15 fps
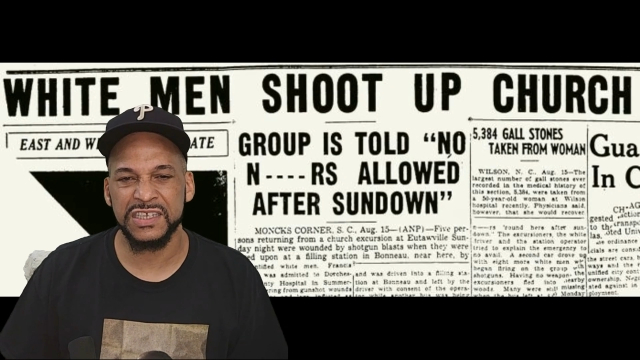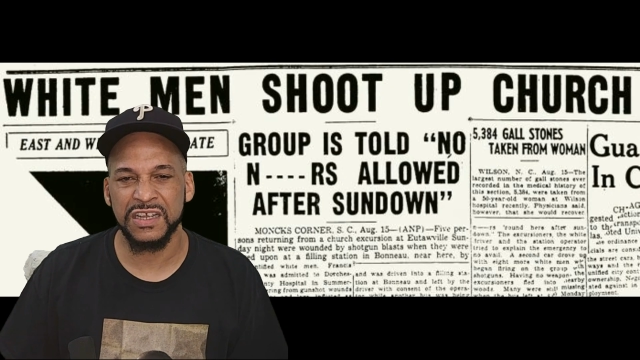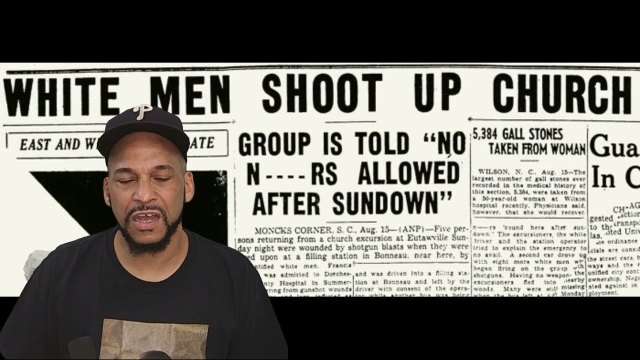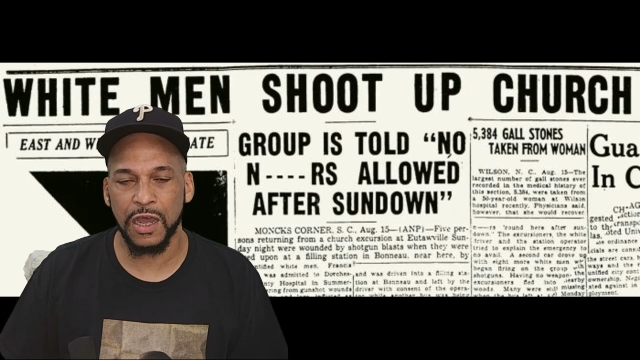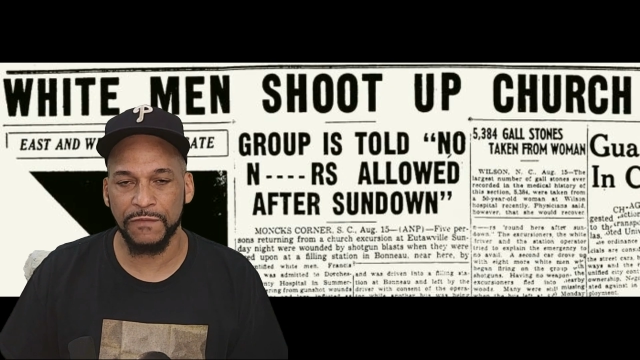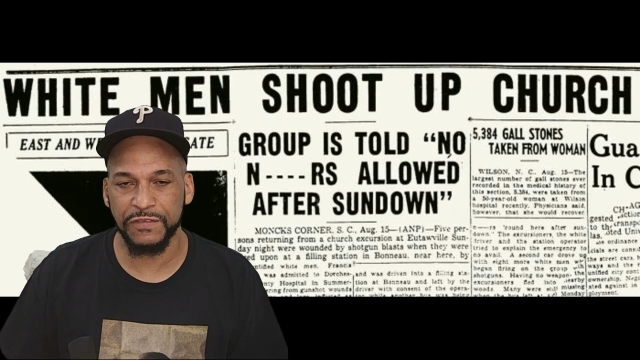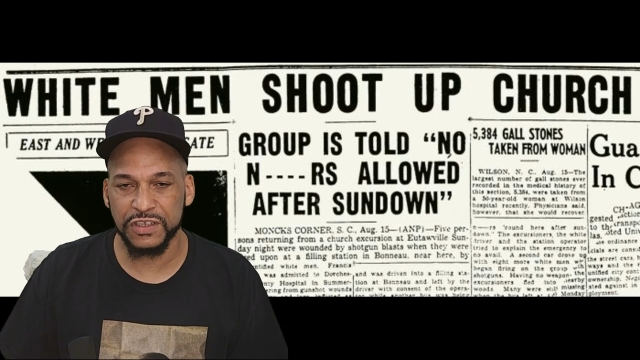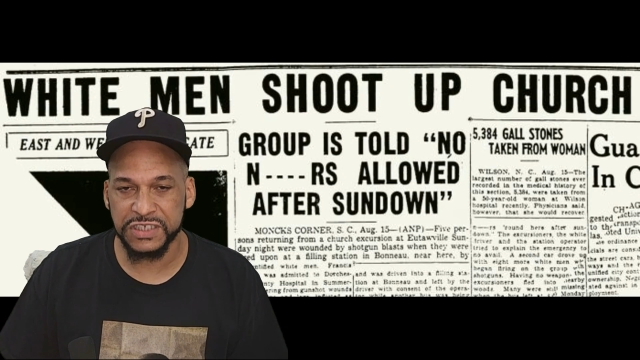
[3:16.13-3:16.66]

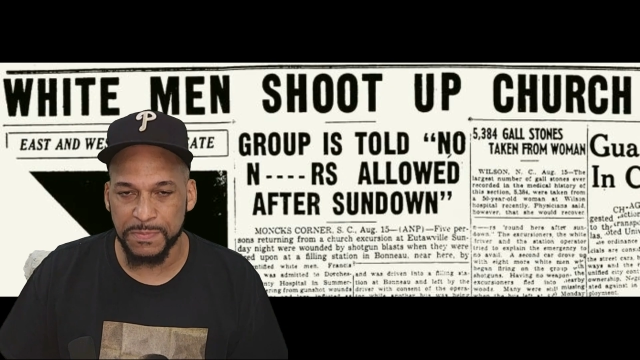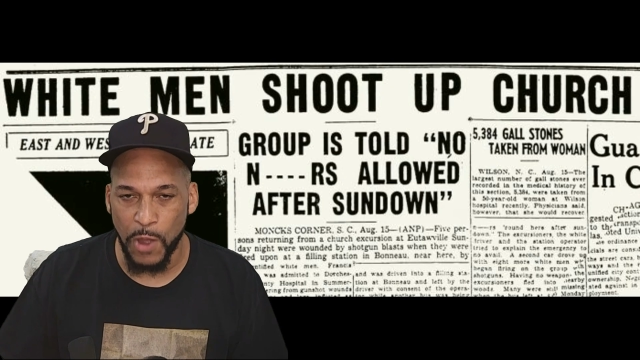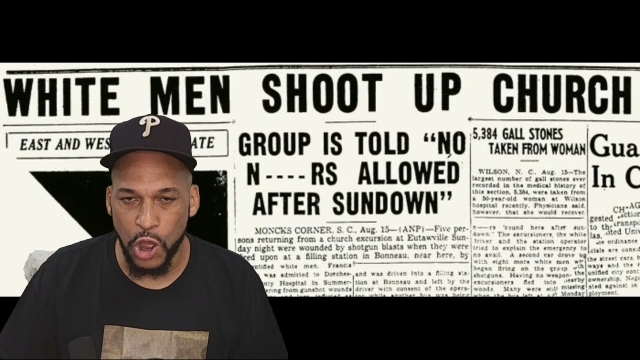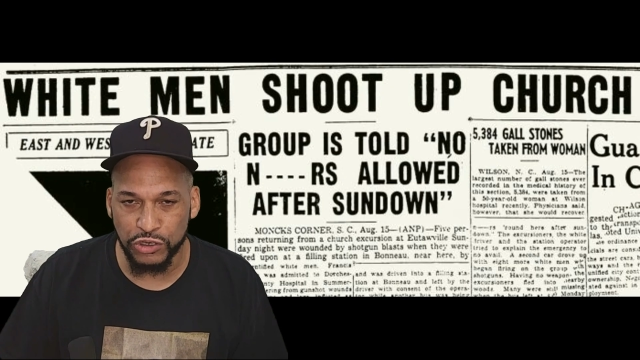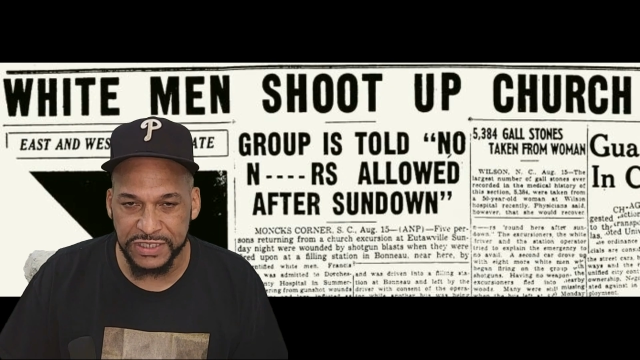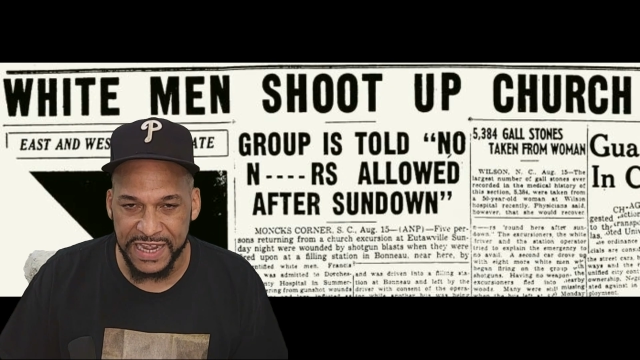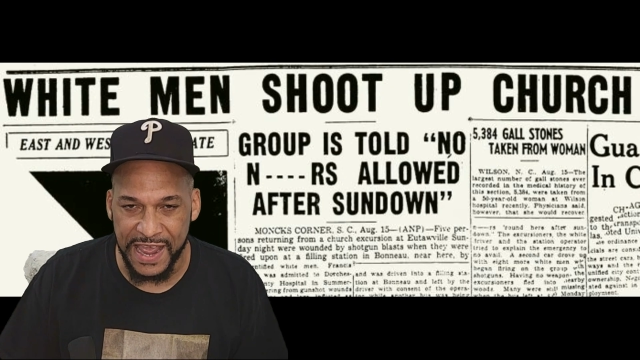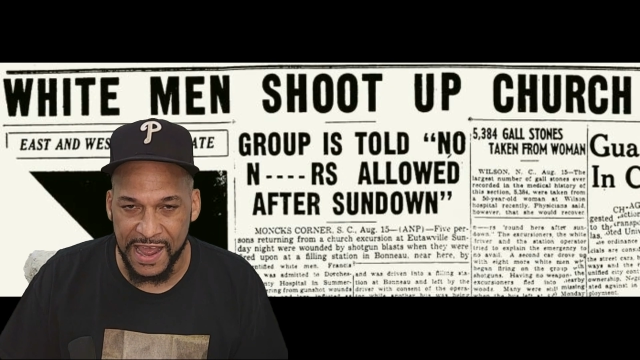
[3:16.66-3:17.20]
of the small
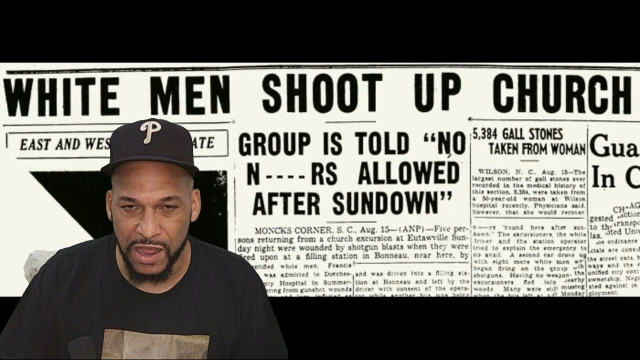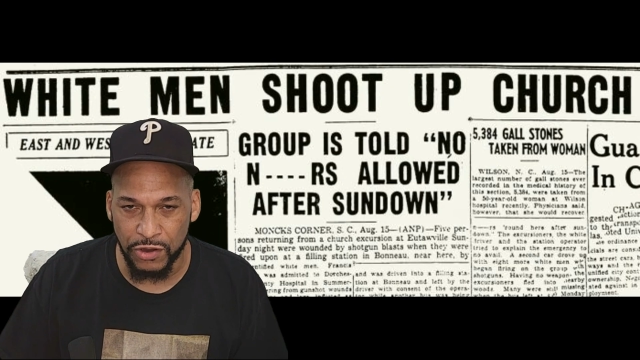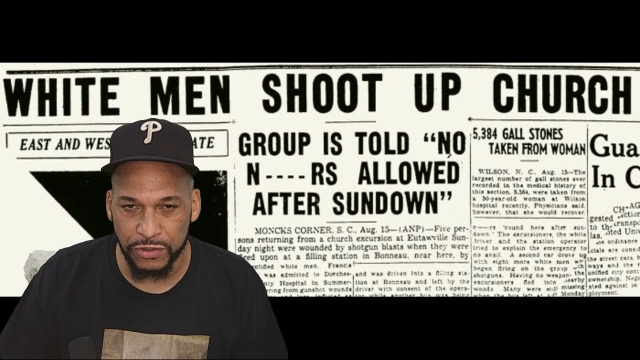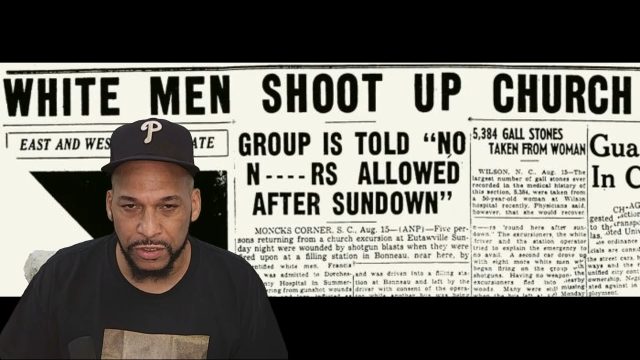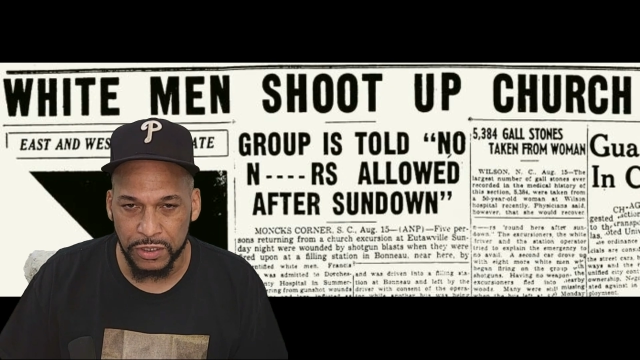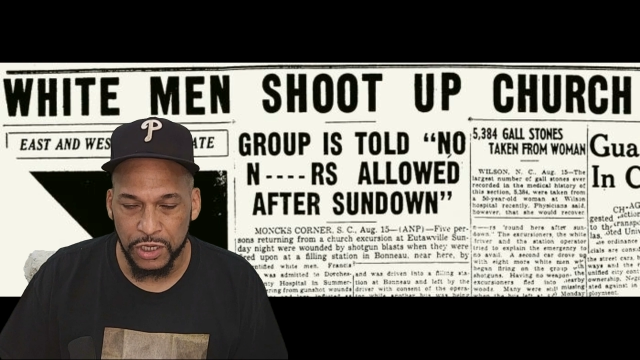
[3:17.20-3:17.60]
town,